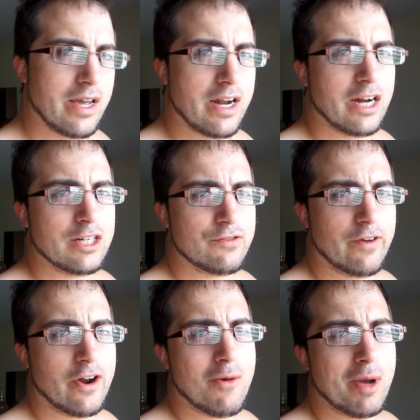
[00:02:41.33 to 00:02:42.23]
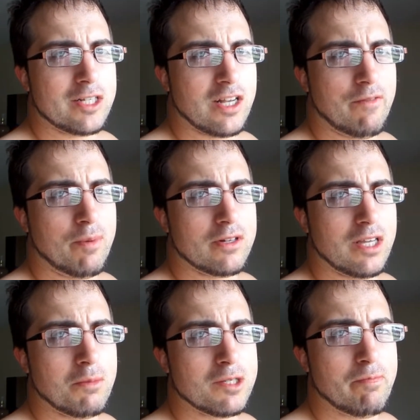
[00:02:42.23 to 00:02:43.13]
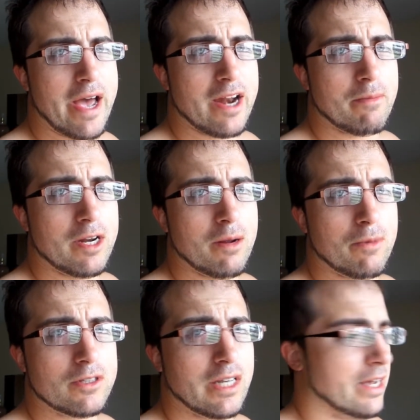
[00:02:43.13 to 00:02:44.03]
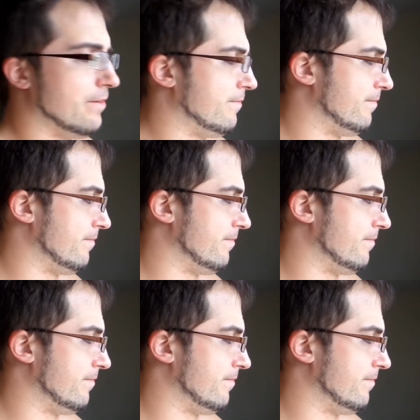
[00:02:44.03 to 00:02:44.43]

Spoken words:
and I just found out my softball team is batting me number 10.